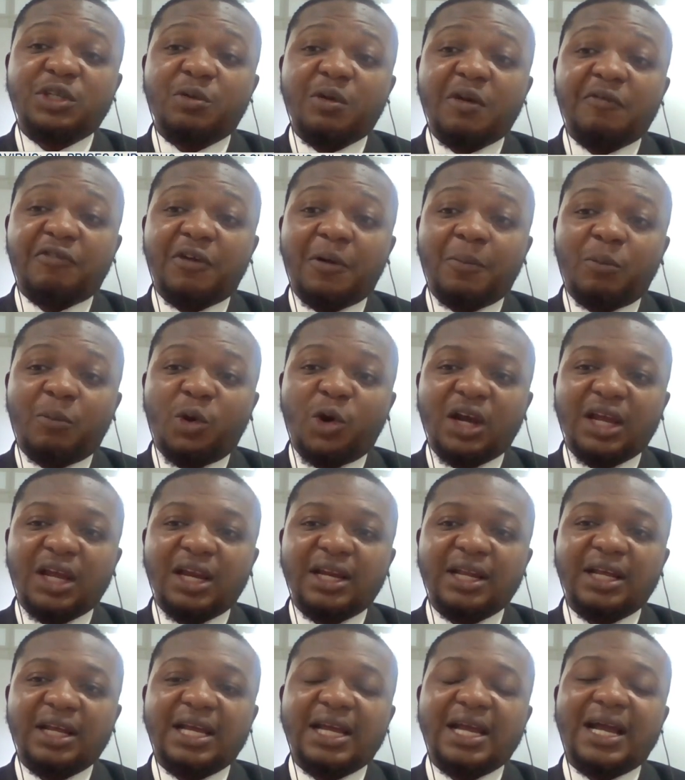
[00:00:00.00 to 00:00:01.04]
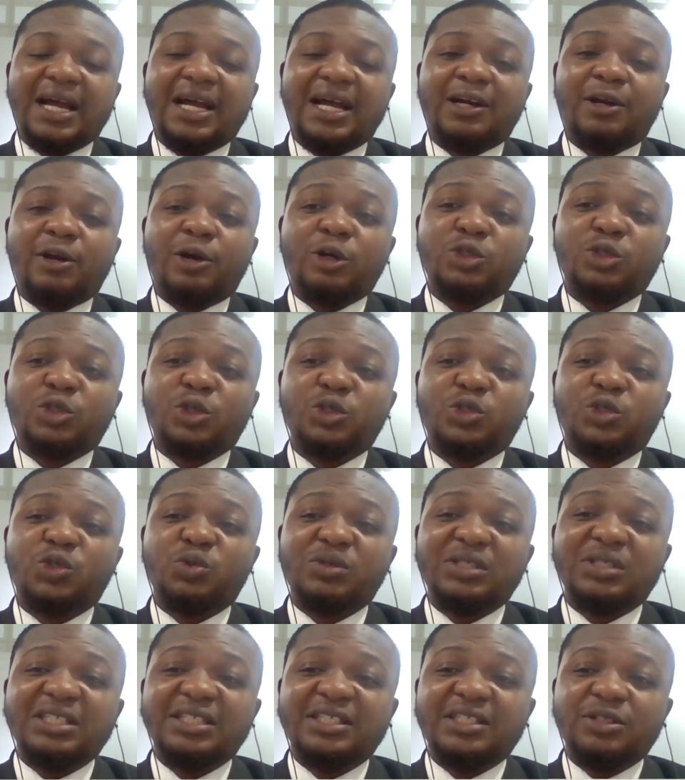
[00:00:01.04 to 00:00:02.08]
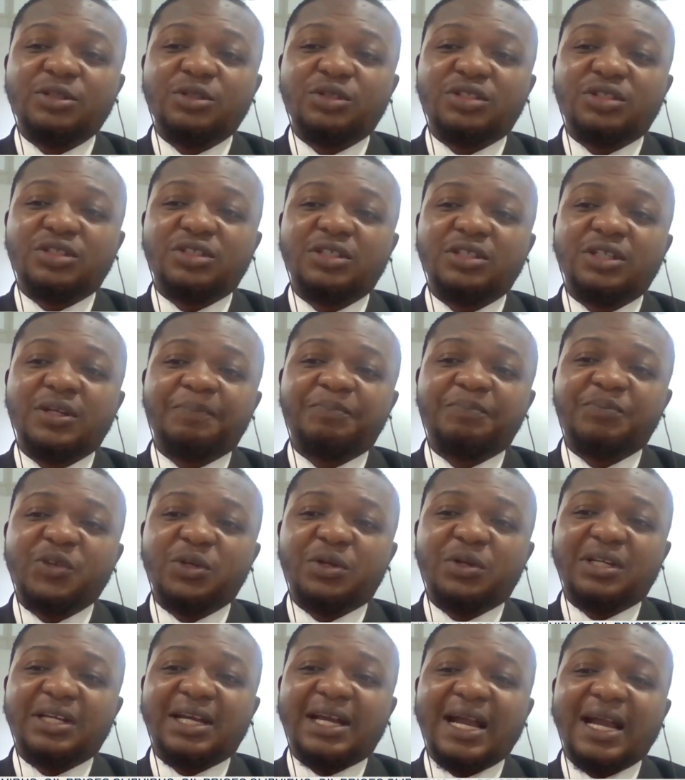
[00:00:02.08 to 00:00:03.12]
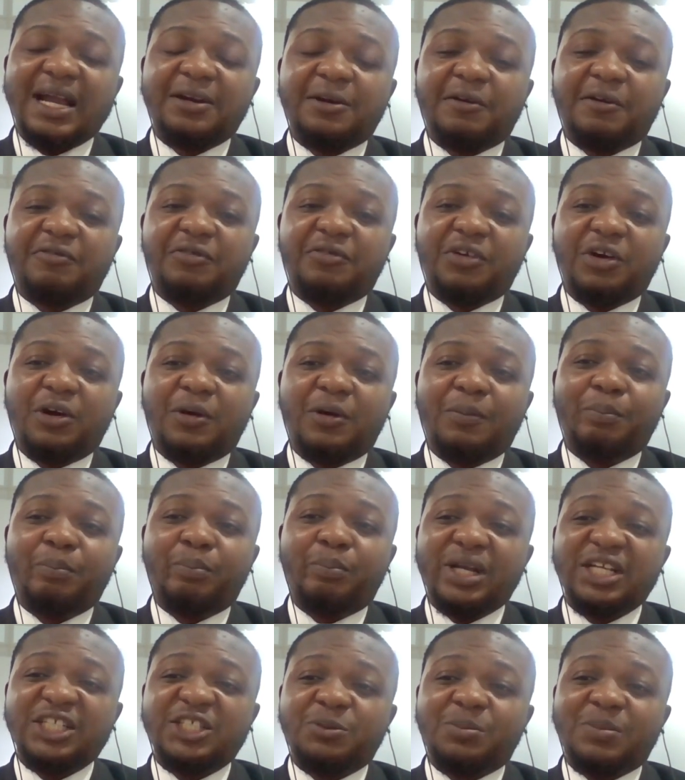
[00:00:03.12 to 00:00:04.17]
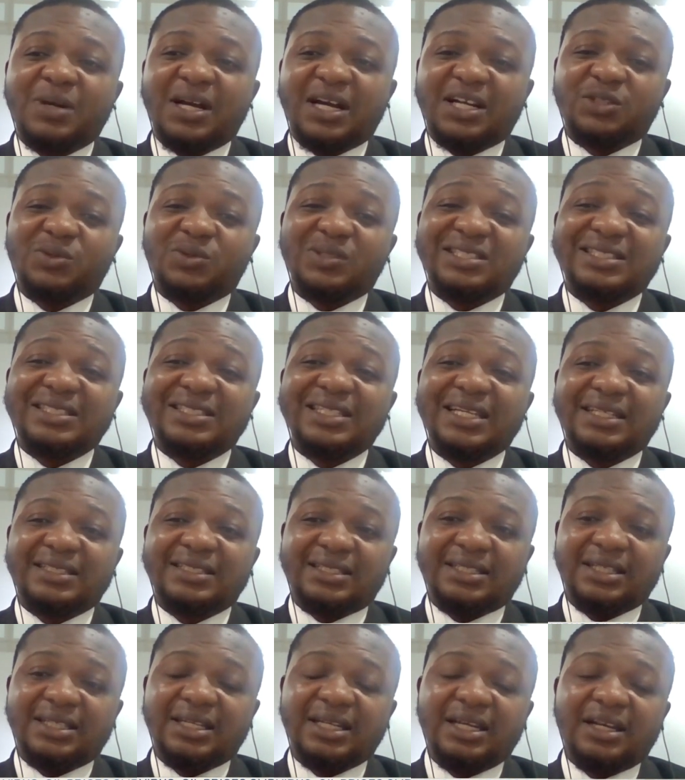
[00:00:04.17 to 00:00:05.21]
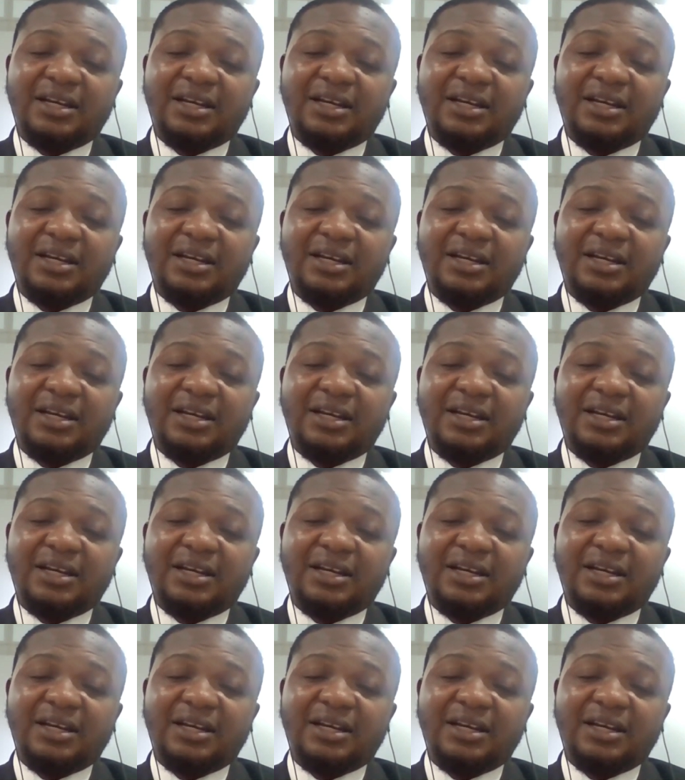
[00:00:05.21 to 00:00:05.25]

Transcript: away from oil, and also to reduce, you know, the kind of um, benchmarks we set.